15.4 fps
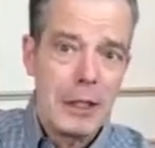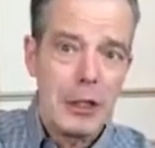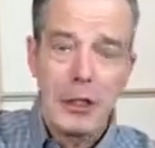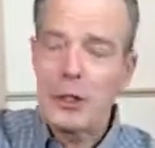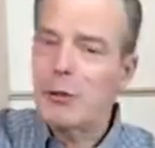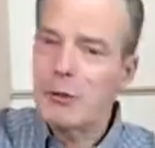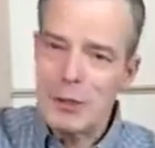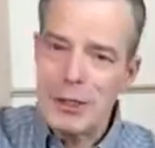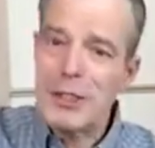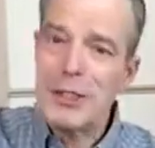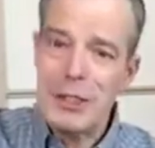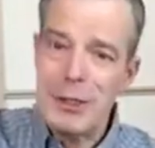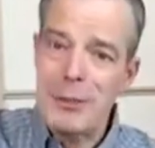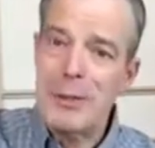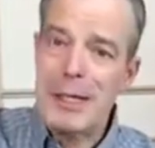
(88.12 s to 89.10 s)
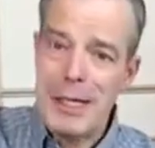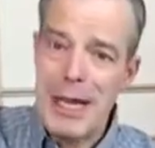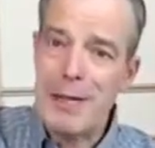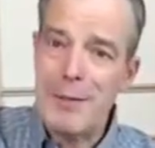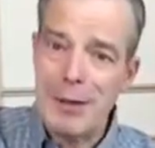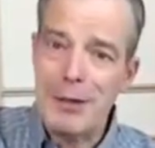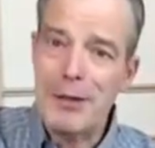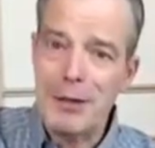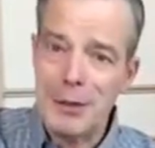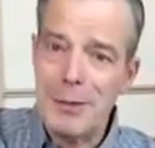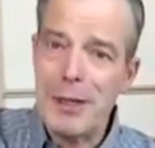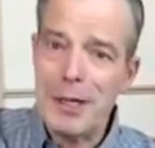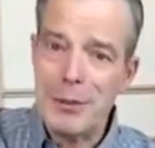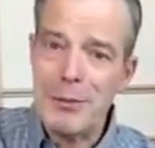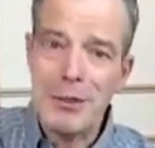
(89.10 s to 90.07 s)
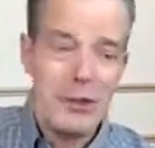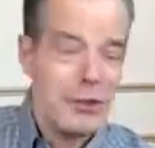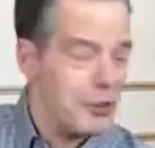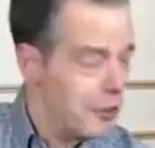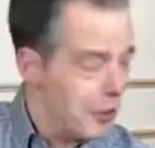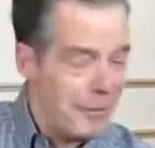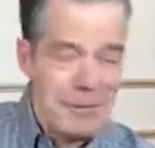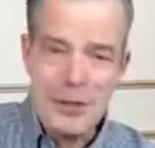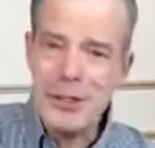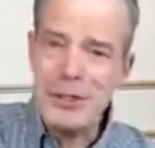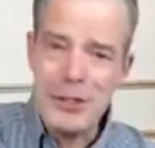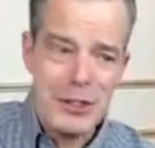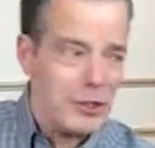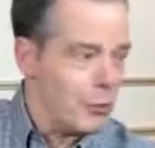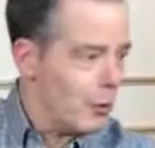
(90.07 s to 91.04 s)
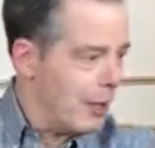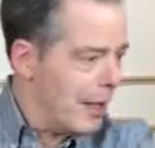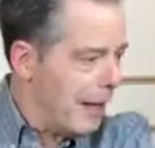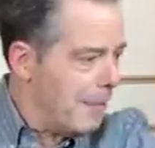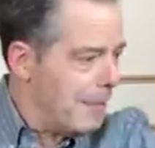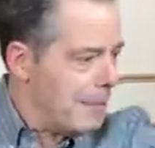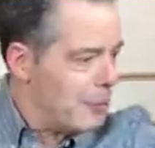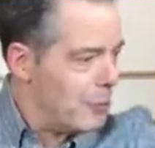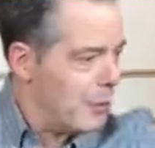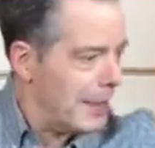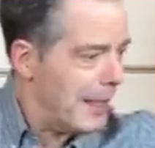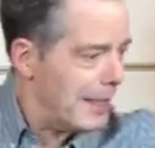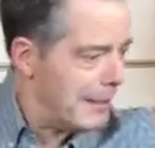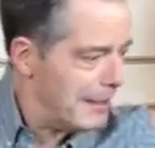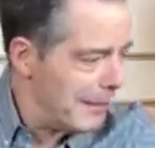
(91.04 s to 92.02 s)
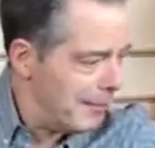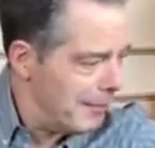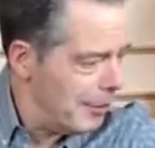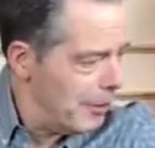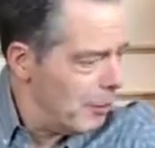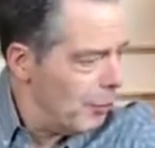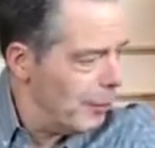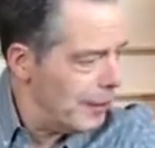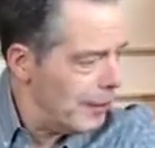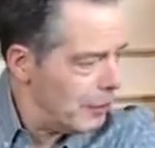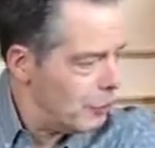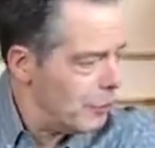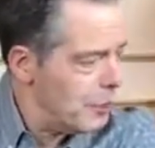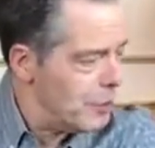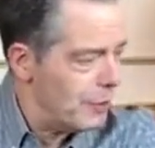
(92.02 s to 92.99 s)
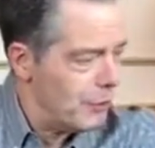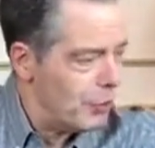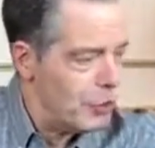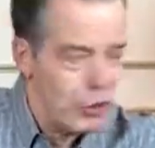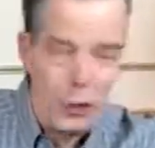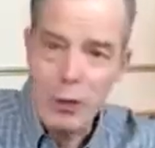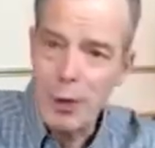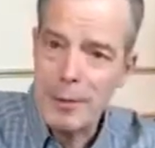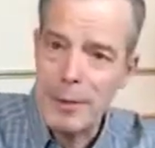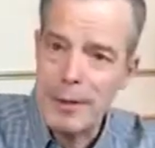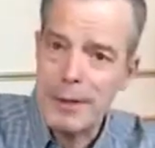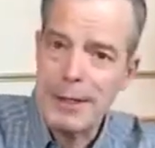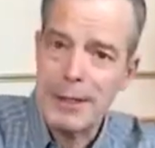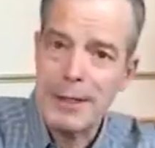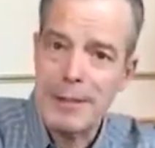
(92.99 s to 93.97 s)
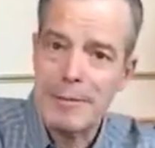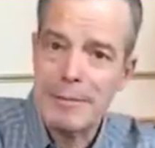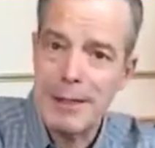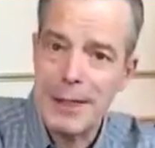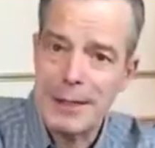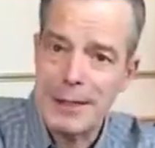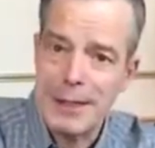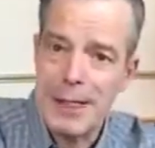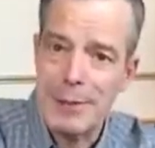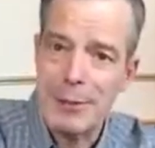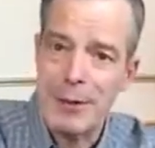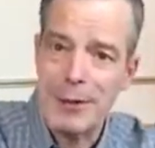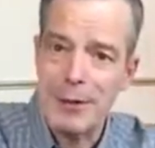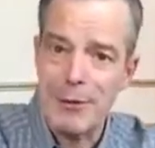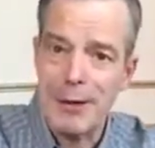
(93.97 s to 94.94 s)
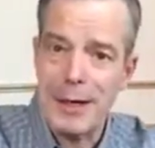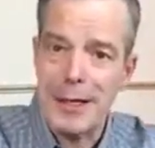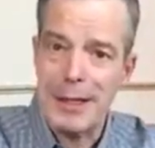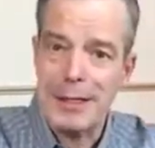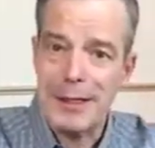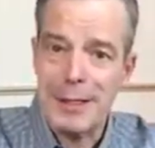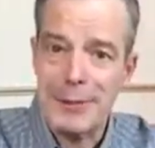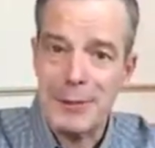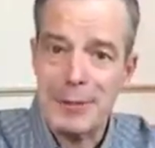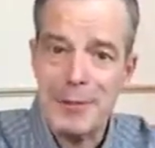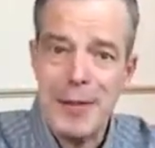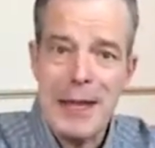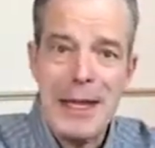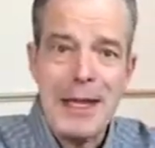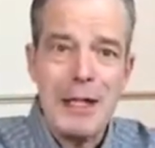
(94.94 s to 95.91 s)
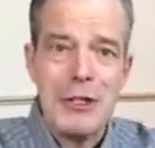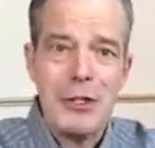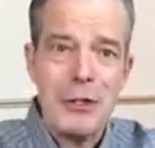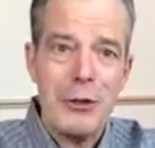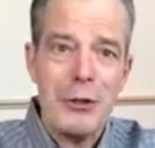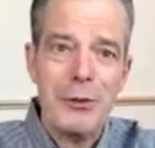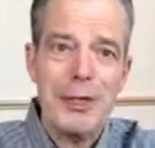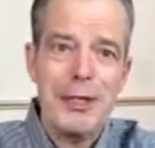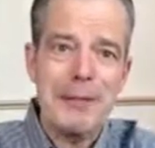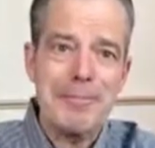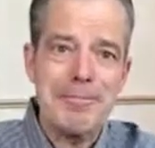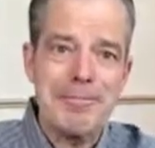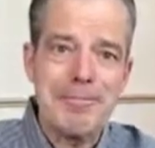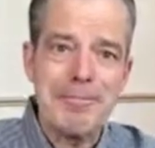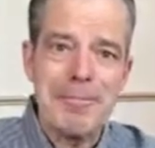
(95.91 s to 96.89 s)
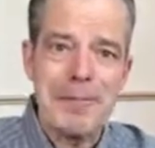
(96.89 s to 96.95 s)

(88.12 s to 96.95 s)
you know, when they see me camp out here in my upstairs office, this is what happens. We get uh, we get treats if we show up on the uh, on the table on the writing table. So um,